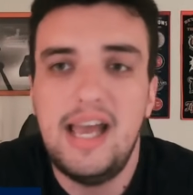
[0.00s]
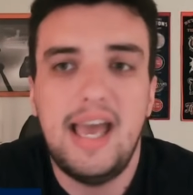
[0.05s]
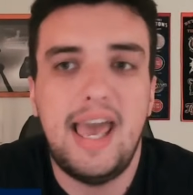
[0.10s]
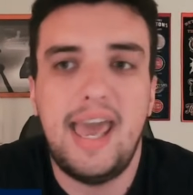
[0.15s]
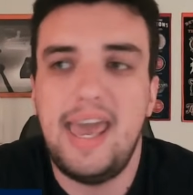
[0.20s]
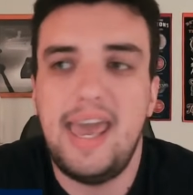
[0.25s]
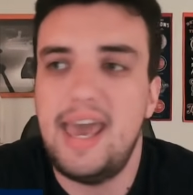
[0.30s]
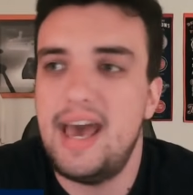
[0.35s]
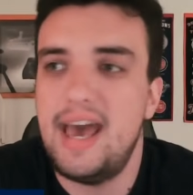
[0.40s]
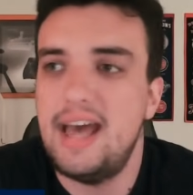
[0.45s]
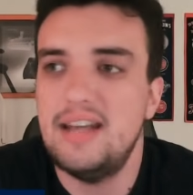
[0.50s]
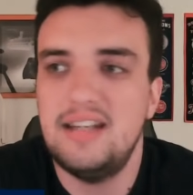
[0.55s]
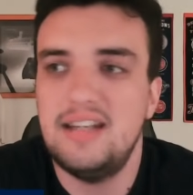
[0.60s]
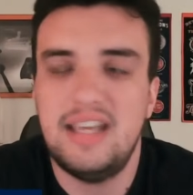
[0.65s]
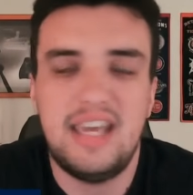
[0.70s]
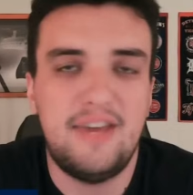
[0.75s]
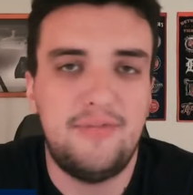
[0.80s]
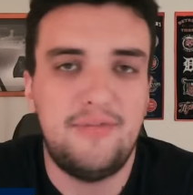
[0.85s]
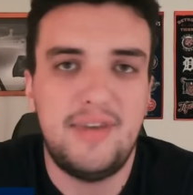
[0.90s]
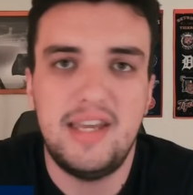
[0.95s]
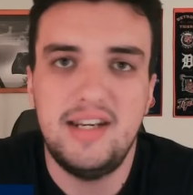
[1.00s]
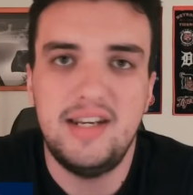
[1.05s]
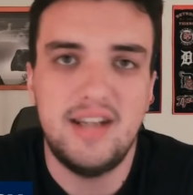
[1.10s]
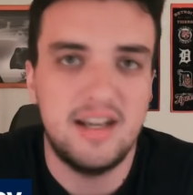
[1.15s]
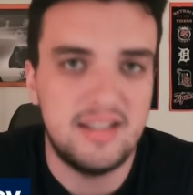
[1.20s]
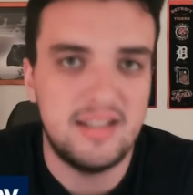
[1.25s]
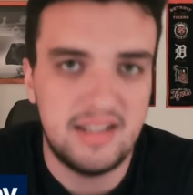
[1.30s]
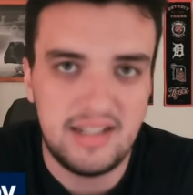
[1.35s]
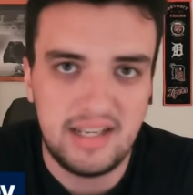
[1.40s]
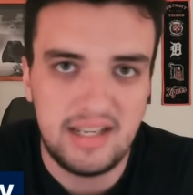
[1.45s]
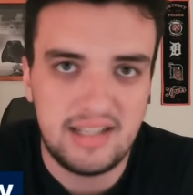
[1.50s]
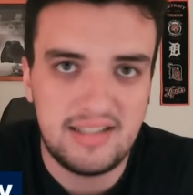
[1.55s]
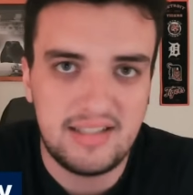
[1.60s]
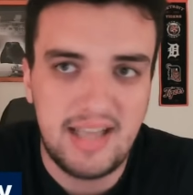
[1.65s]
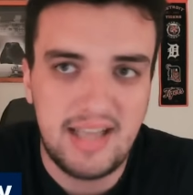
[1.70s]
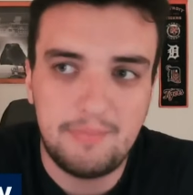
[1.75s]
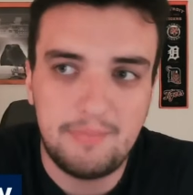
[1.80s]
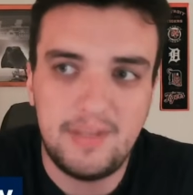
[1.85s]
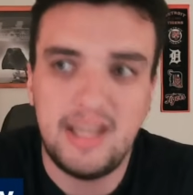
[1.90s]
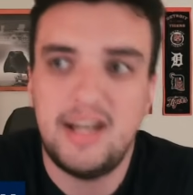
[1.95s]
And if he doesn't
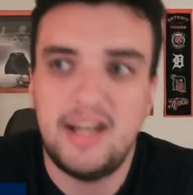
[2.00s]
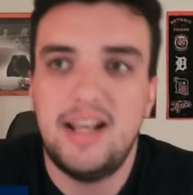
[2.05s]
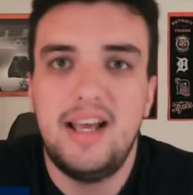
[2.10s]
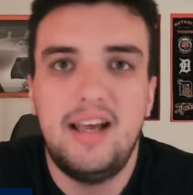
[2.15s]
accept it,